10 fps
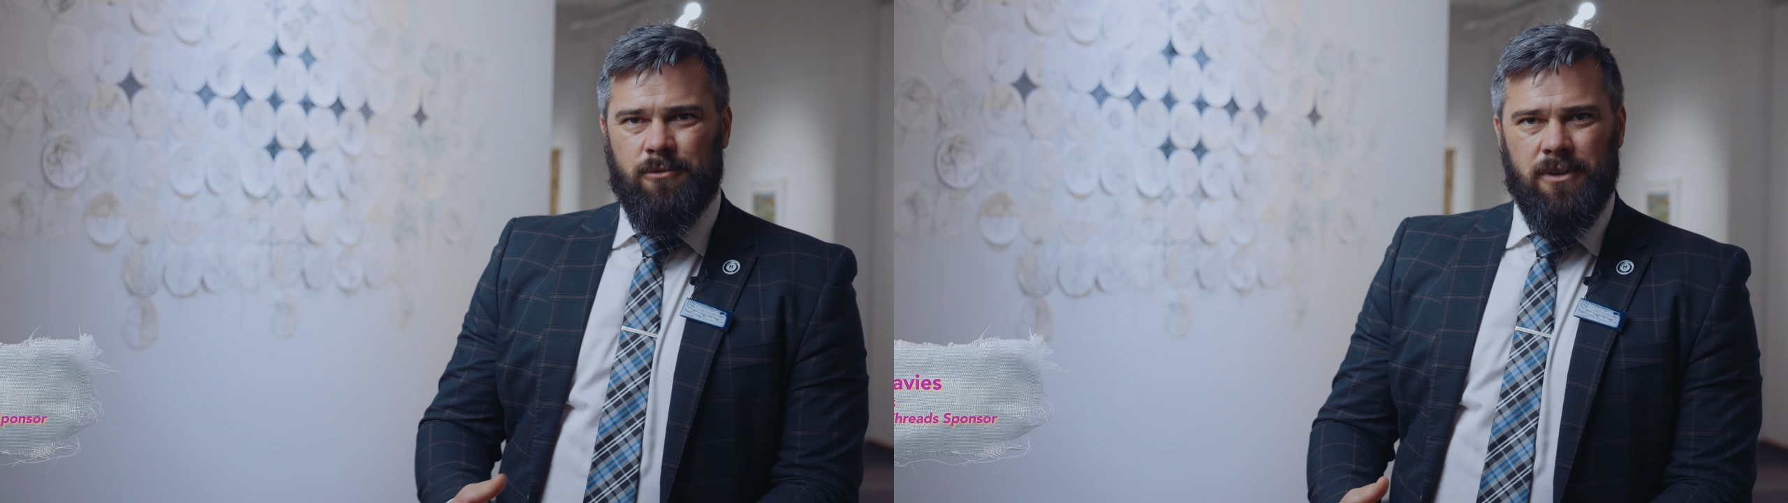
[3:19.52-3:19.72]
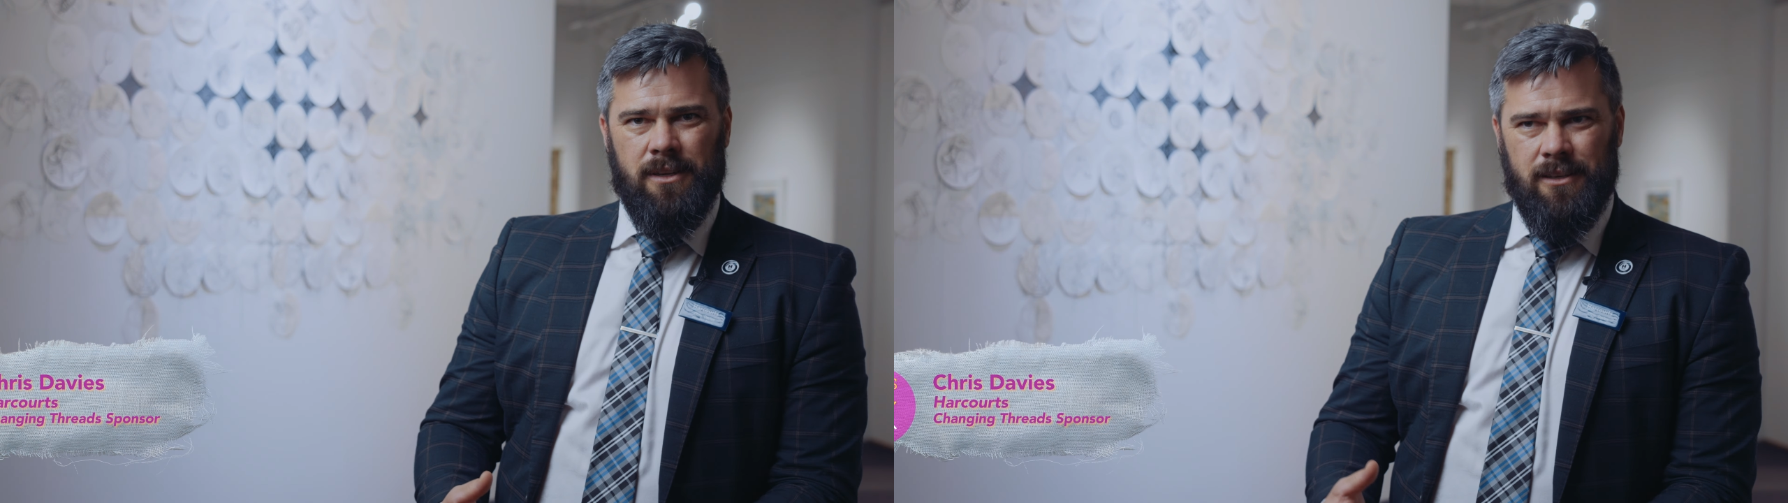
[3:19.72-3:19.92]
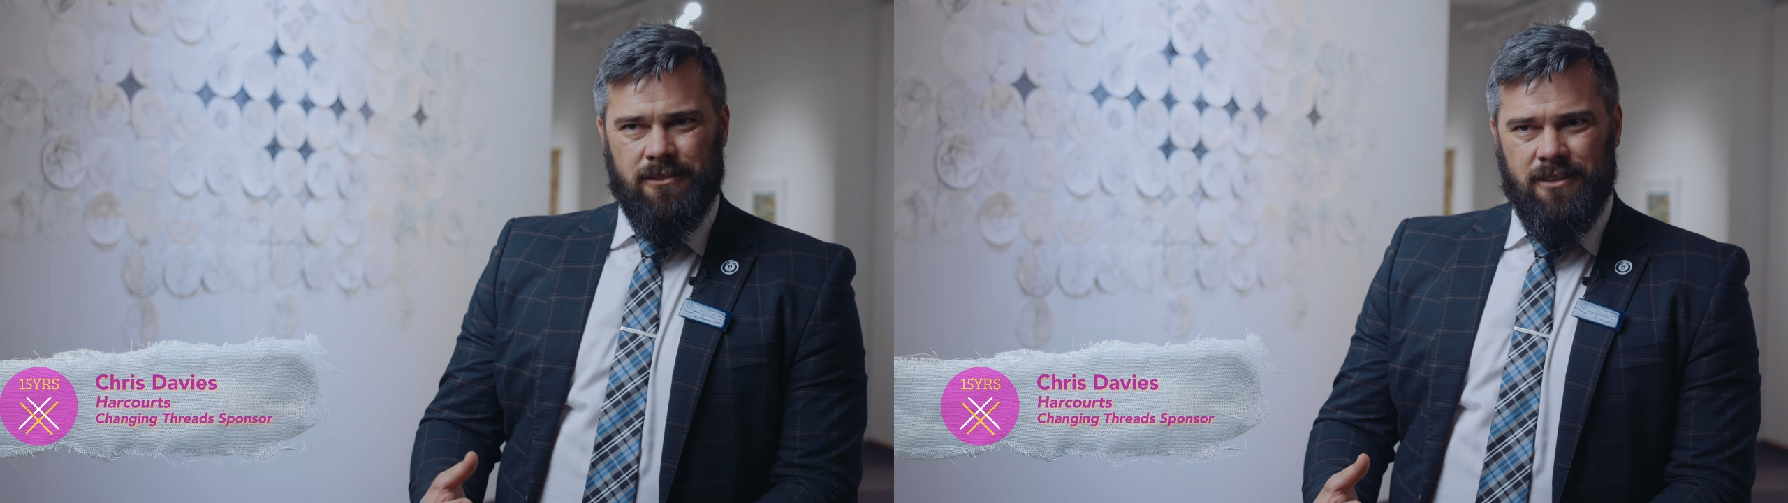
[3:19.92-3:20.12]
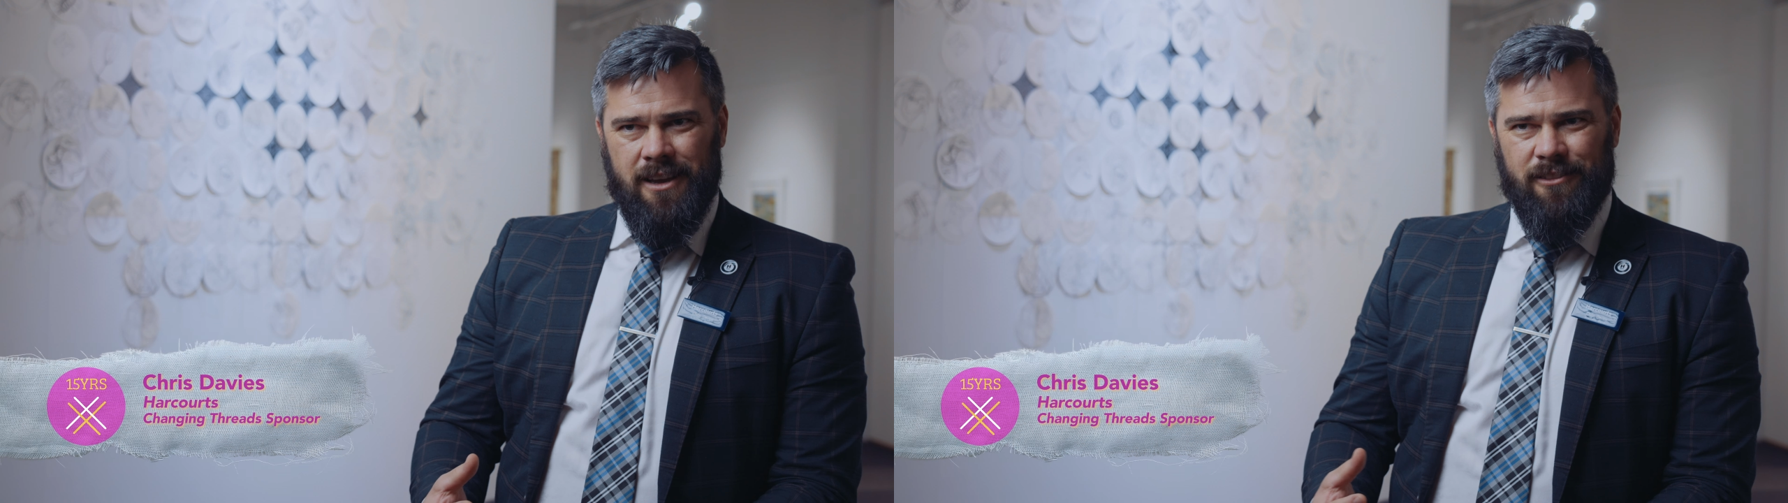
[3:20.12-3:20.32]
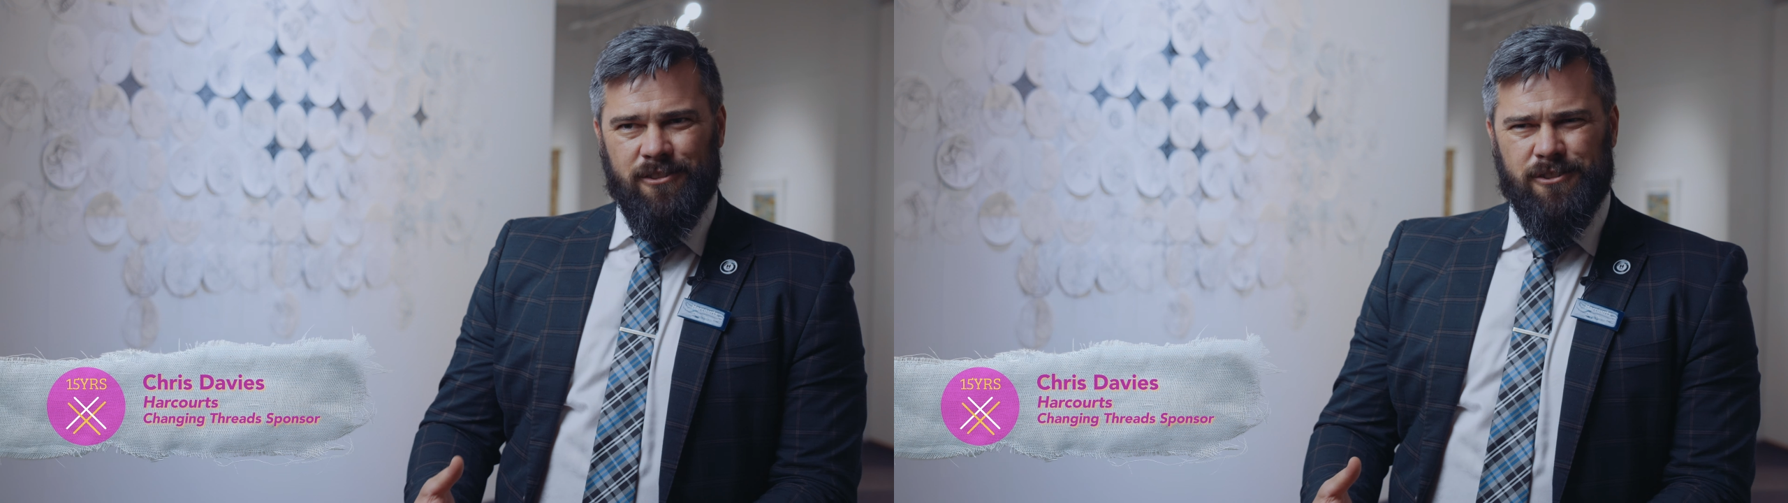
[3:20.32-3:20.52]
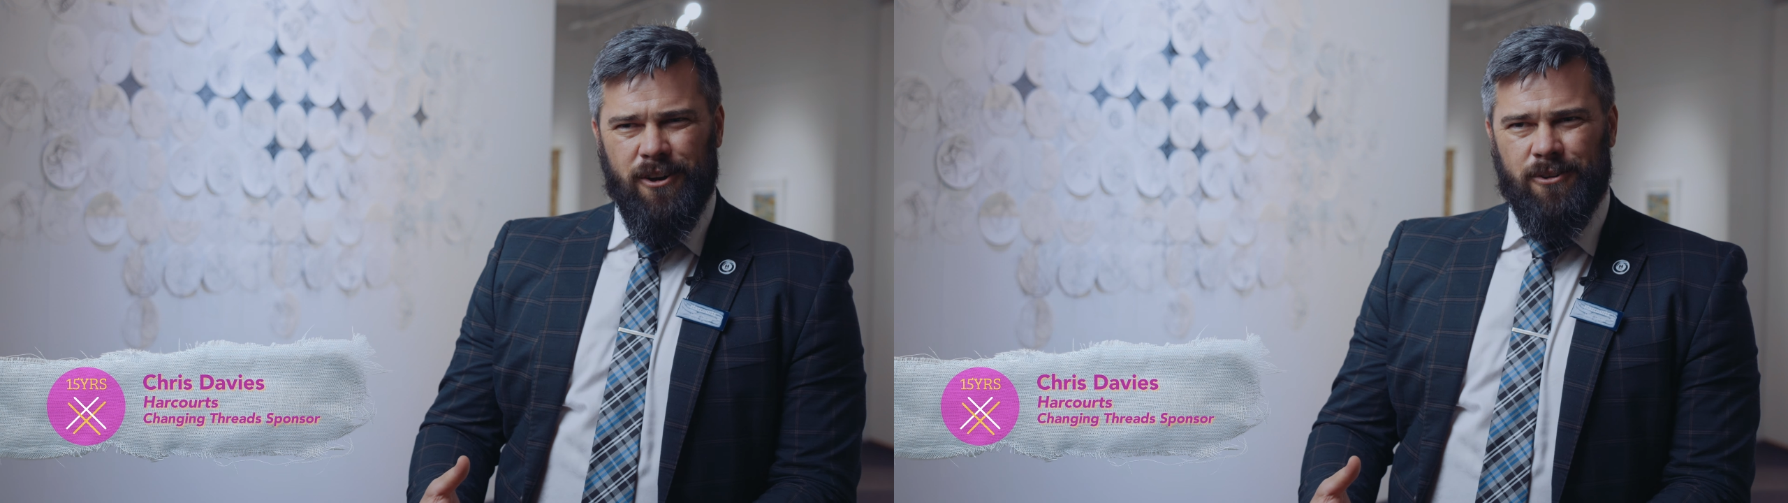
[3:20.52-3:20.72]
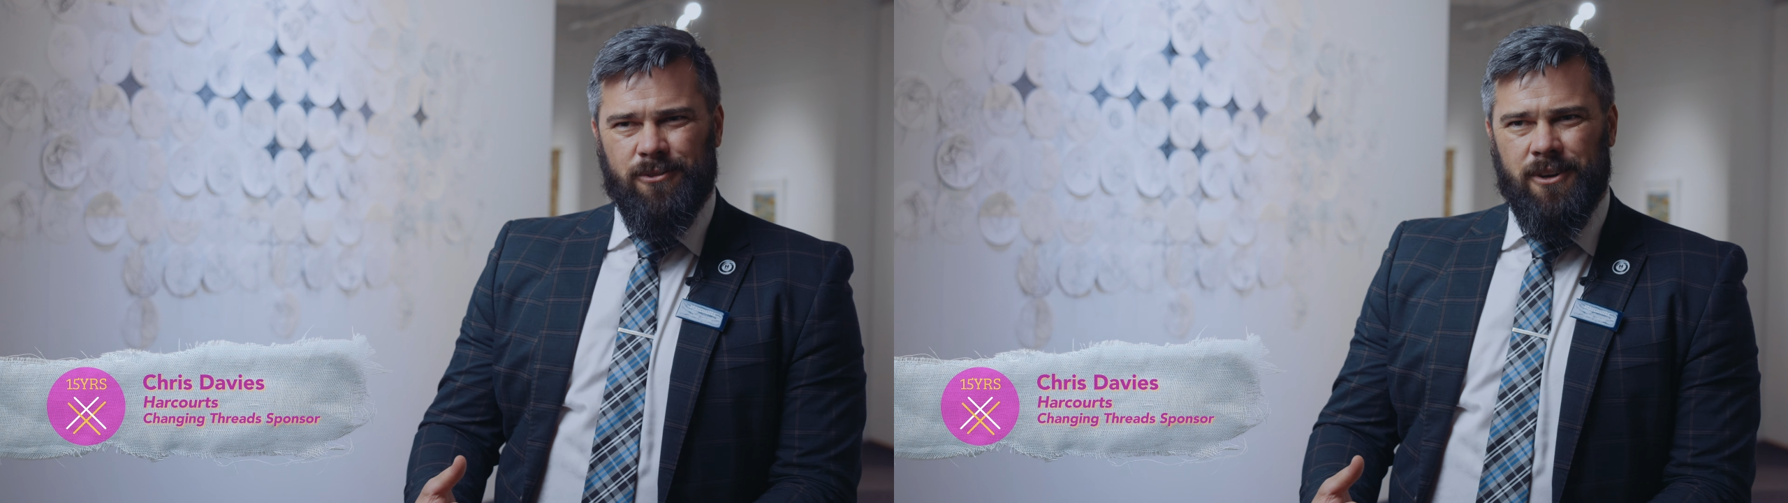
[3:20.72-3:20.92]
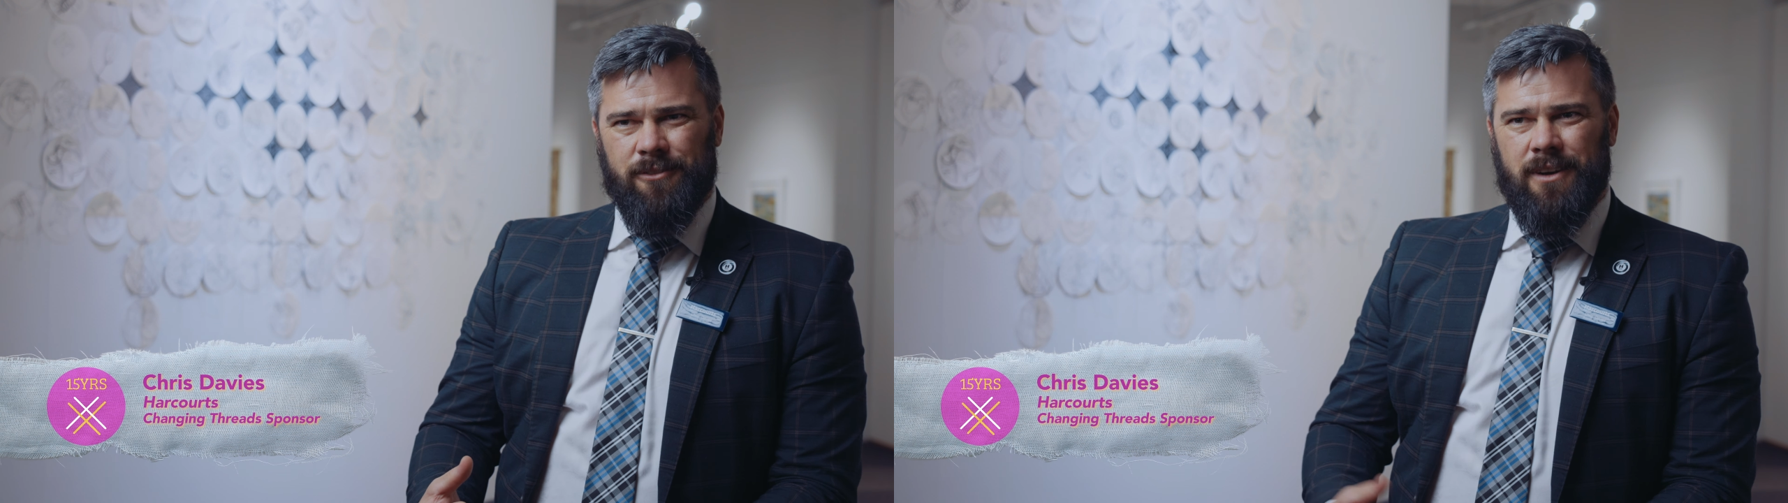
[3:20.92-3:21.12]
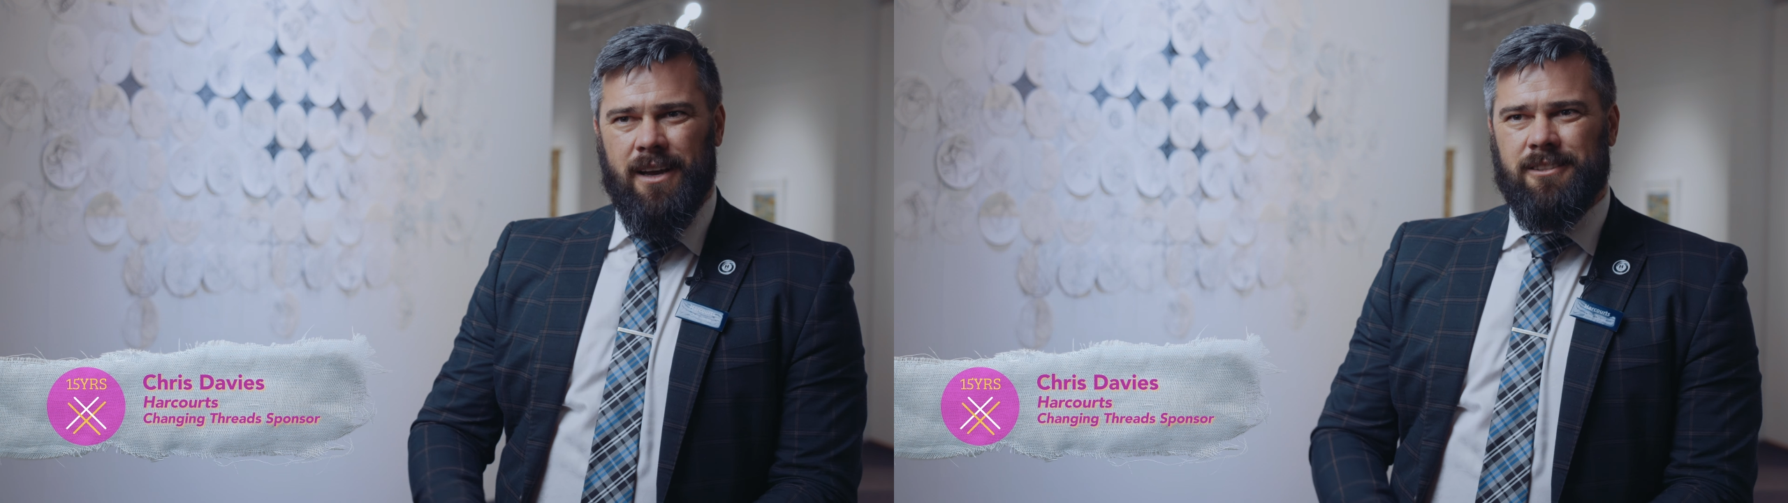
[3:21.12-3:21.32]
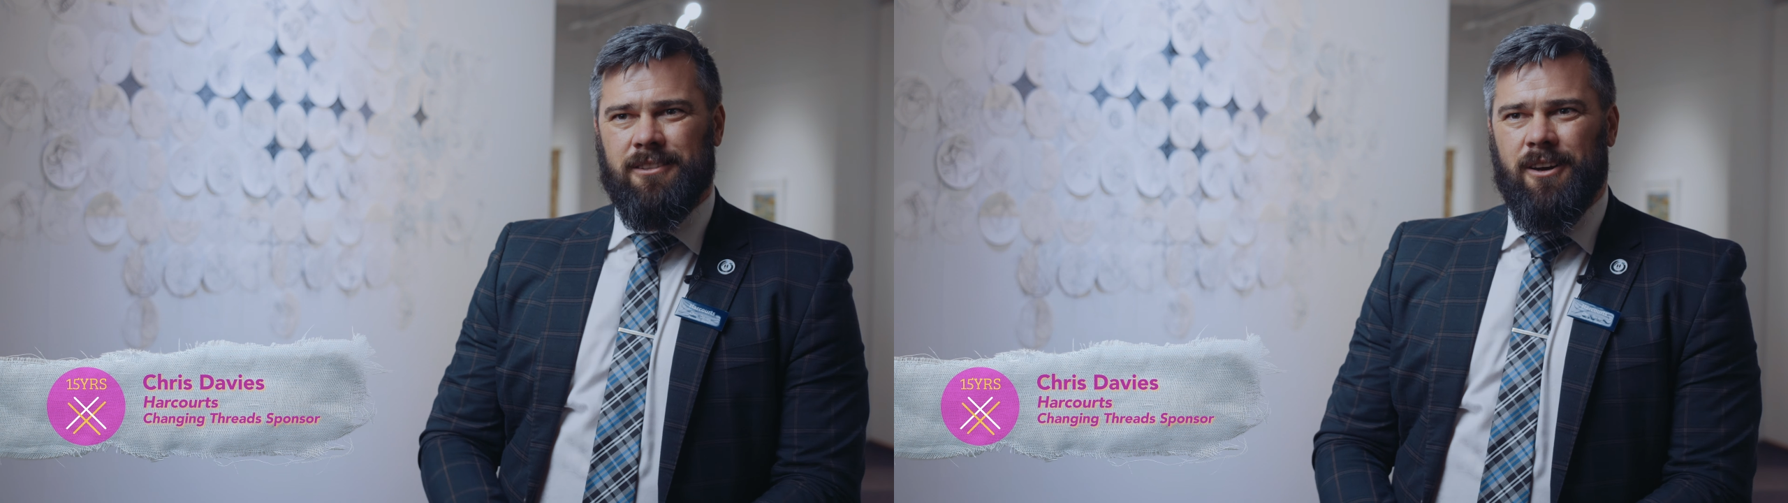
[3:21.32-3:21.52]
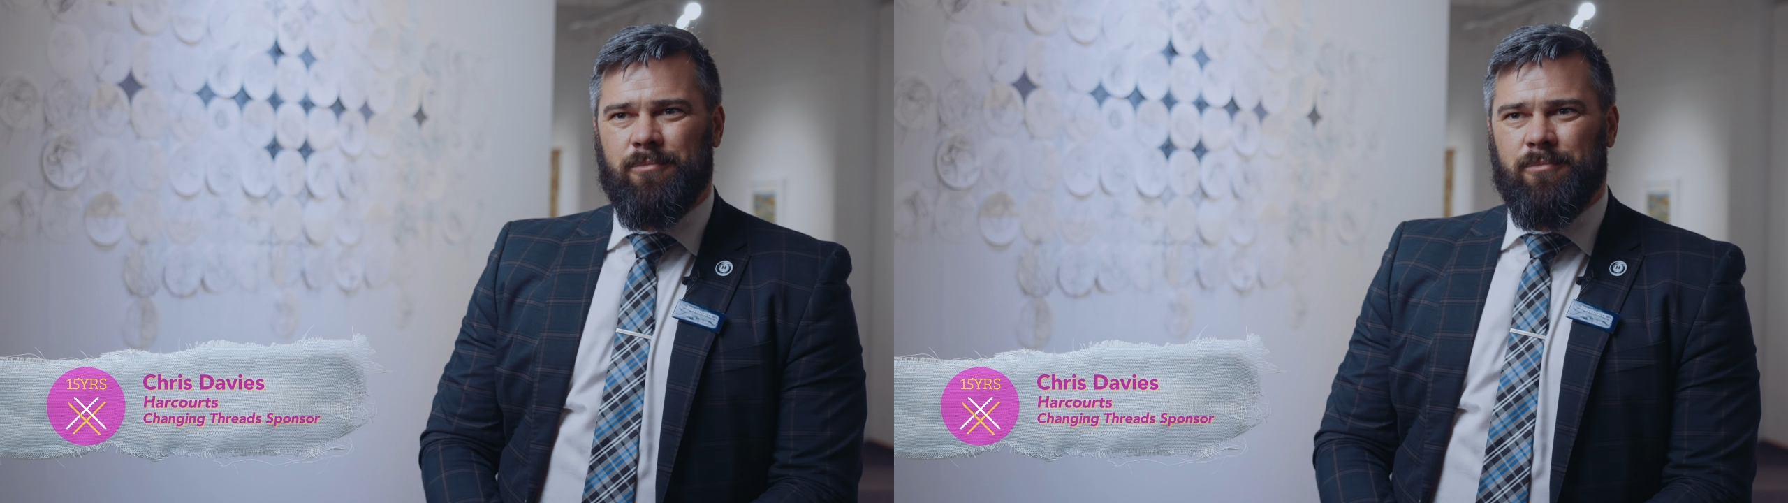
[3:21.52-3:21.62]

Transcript: community is at the soul of Nelson, I